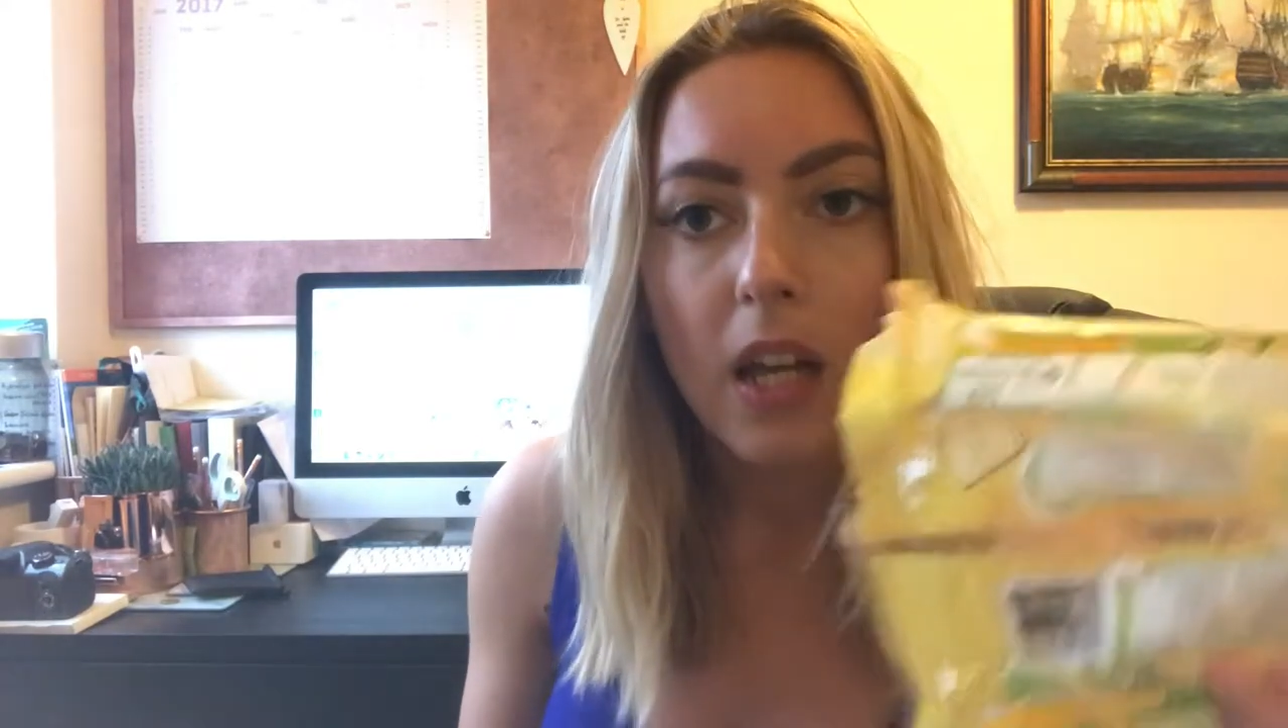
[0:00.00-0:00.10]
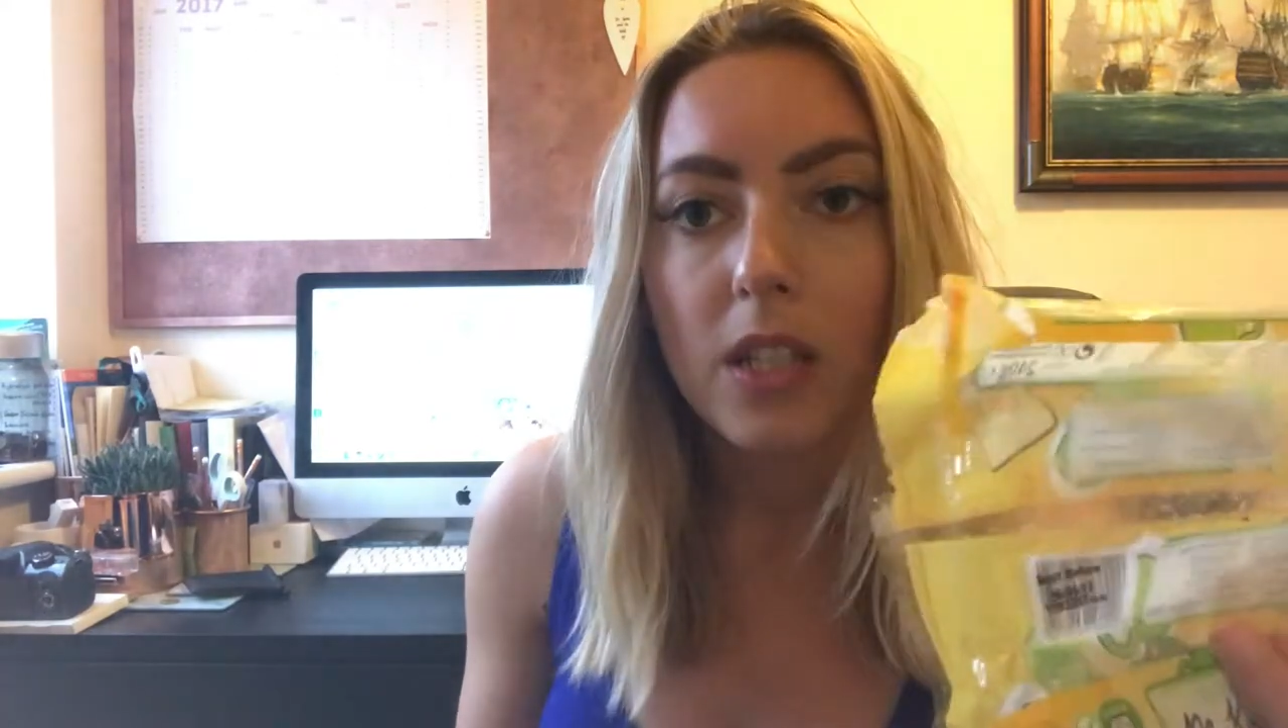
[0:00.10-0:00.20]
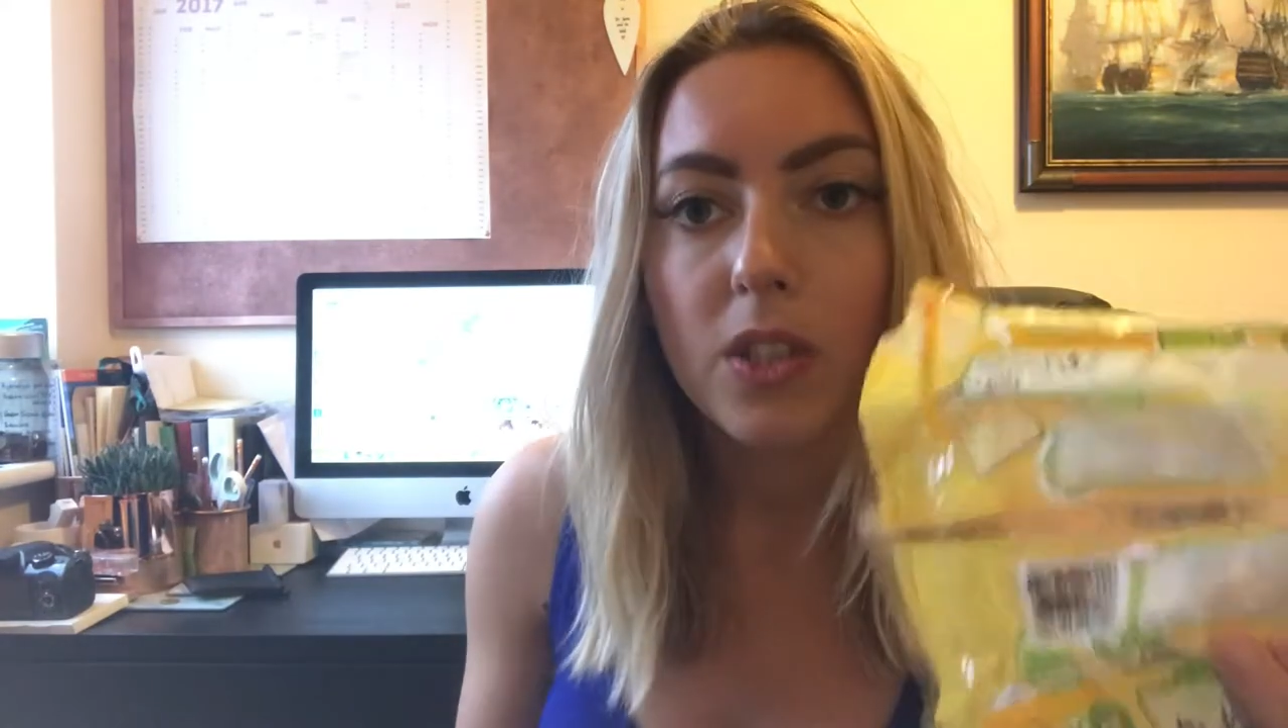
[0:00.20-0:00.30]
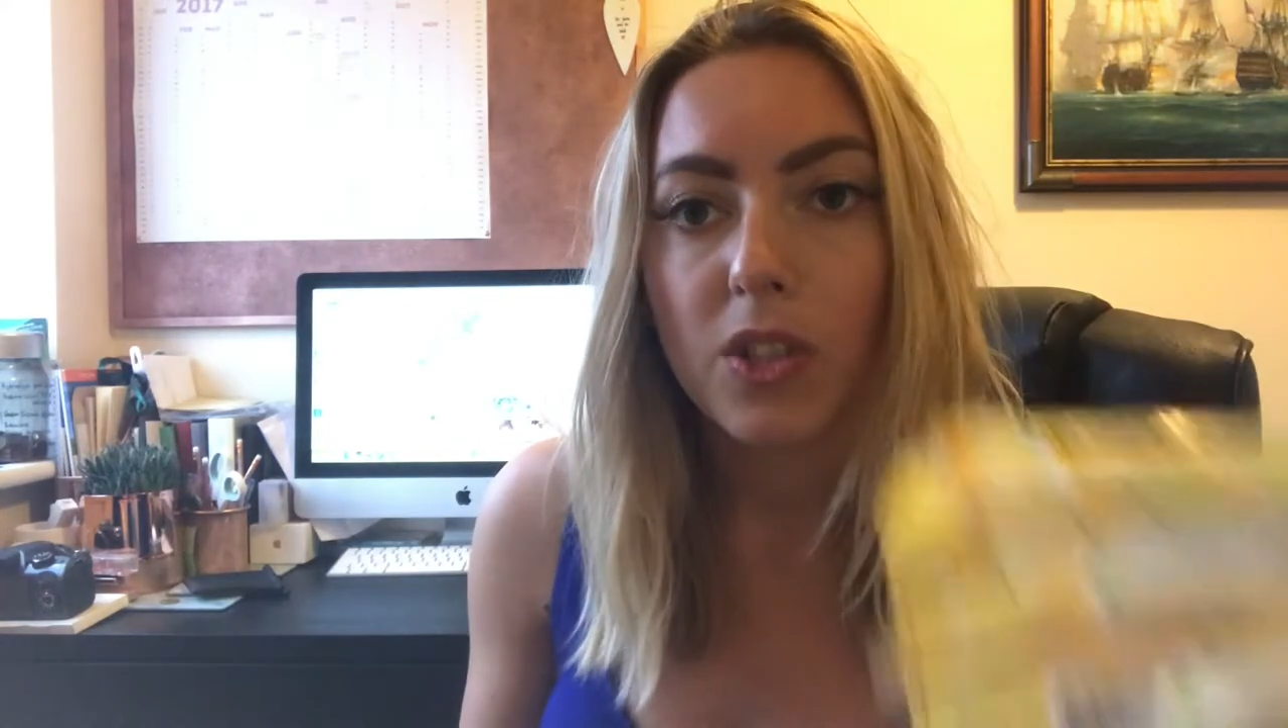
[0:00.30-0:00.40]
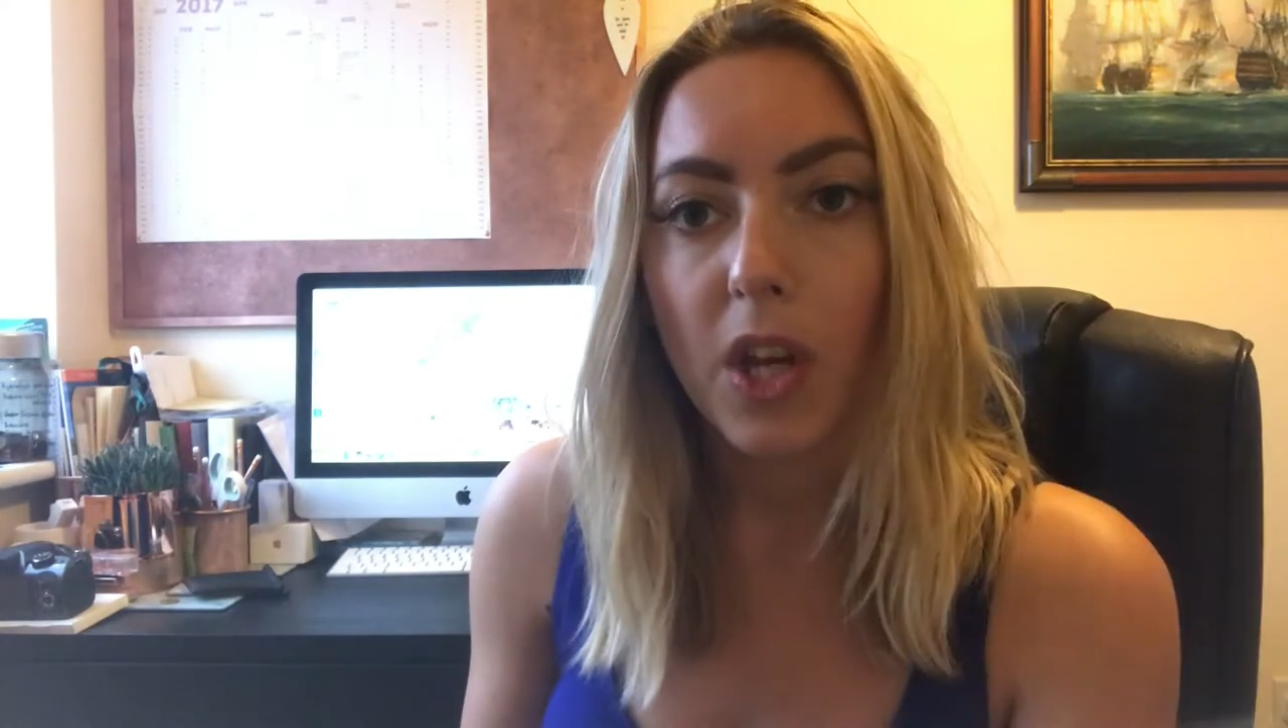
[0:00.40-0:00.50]

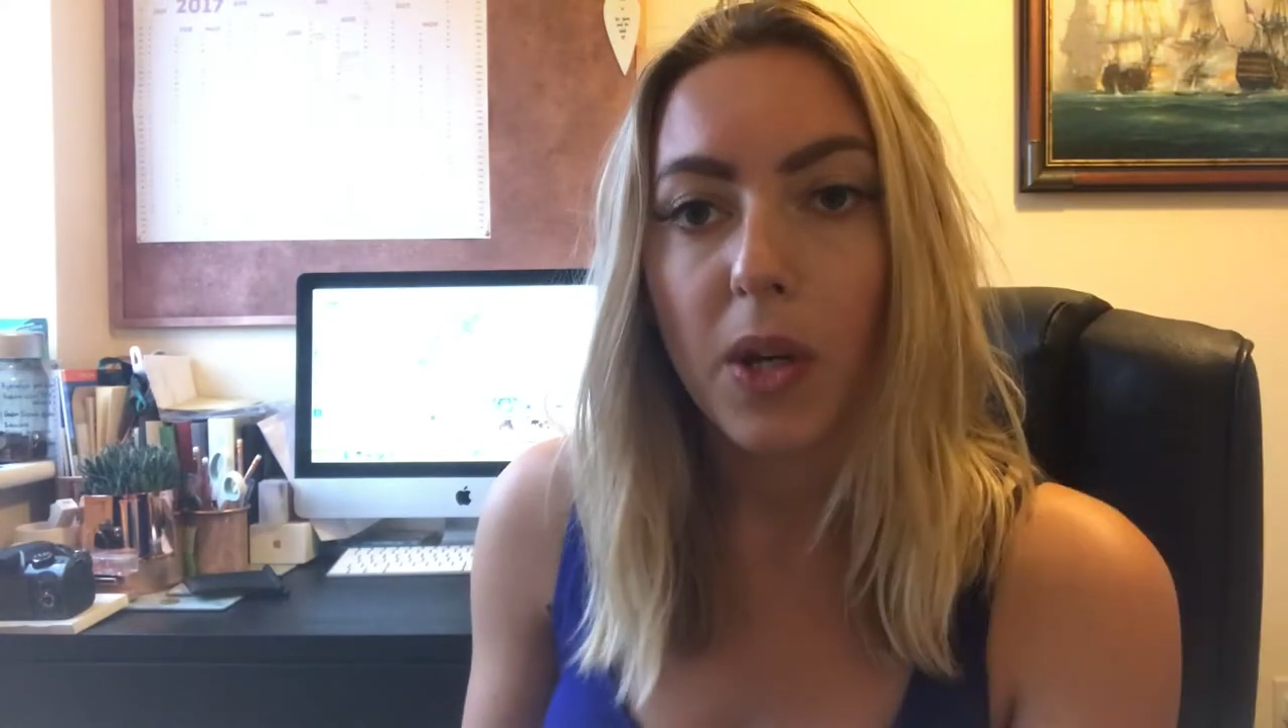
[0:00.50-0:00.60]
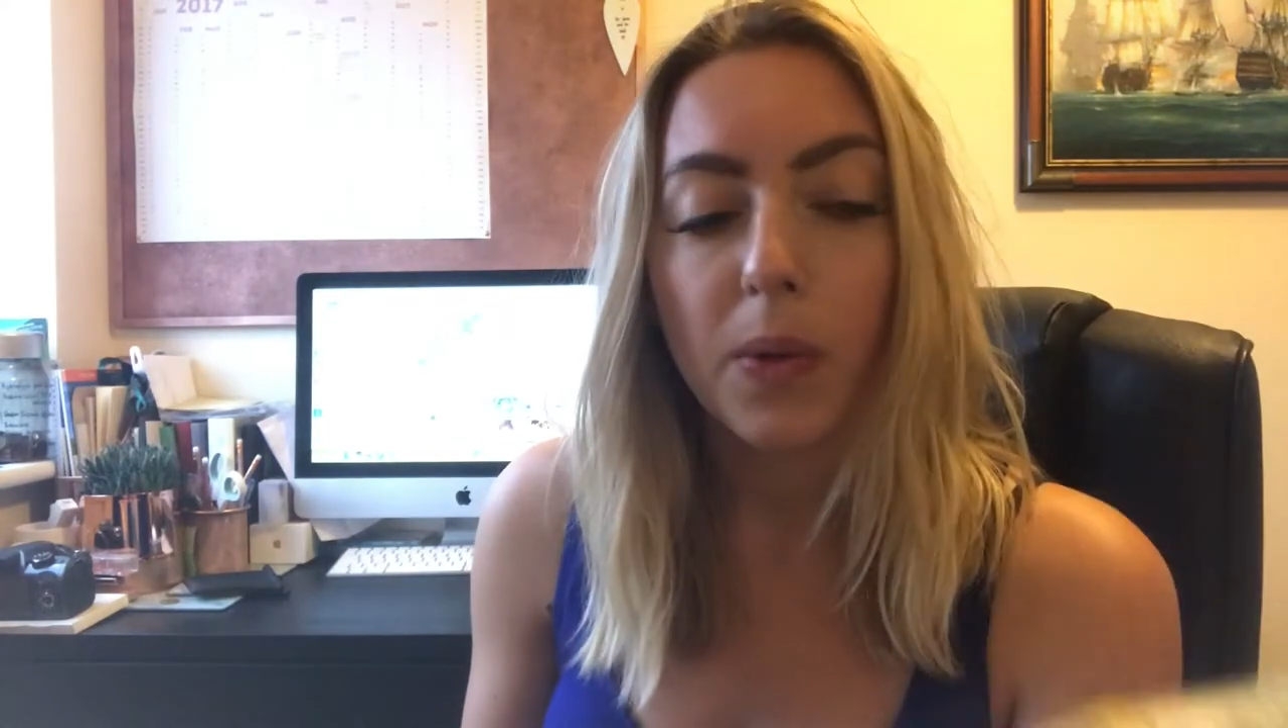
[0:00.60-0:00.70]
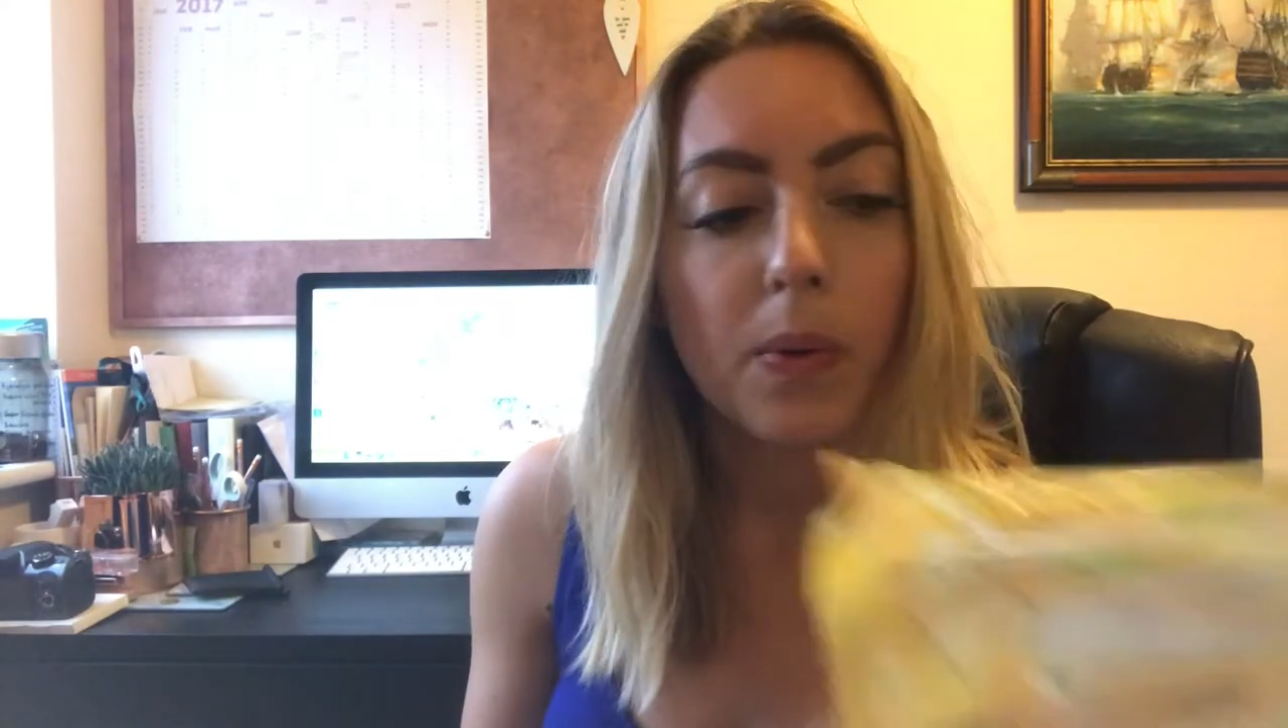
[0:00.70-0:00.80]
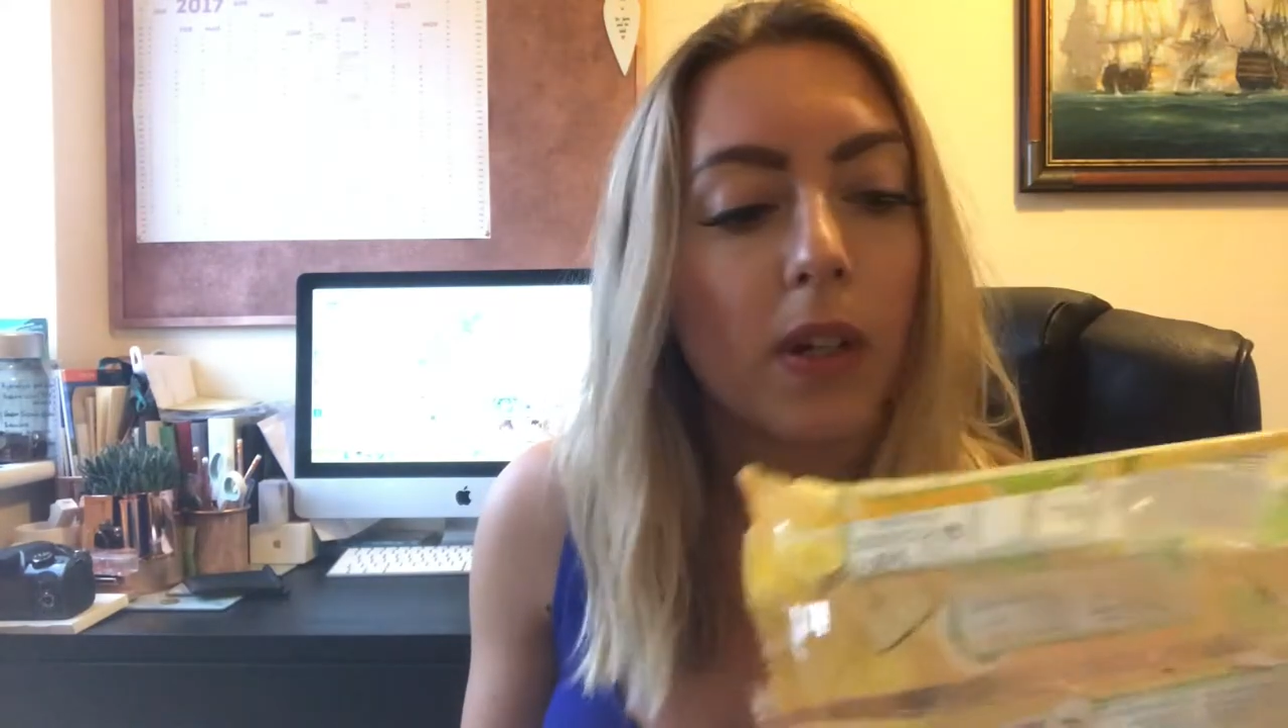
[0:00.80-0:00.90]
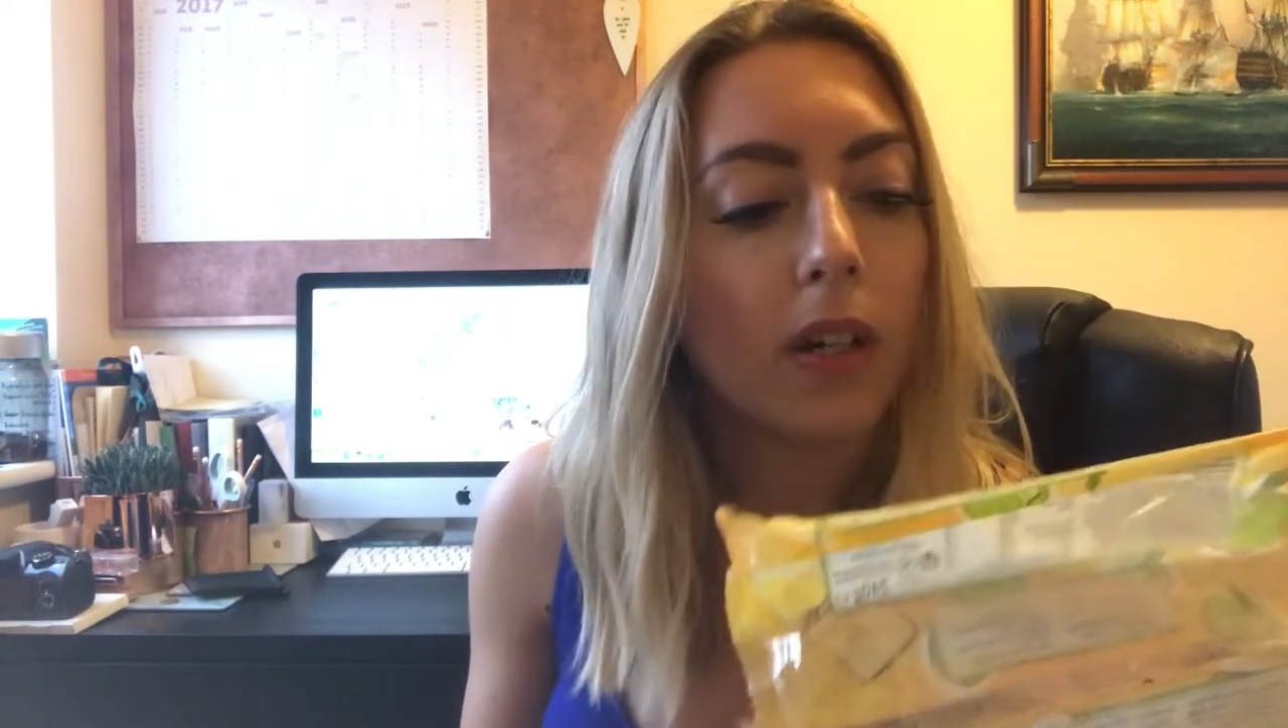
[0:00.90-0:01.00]
So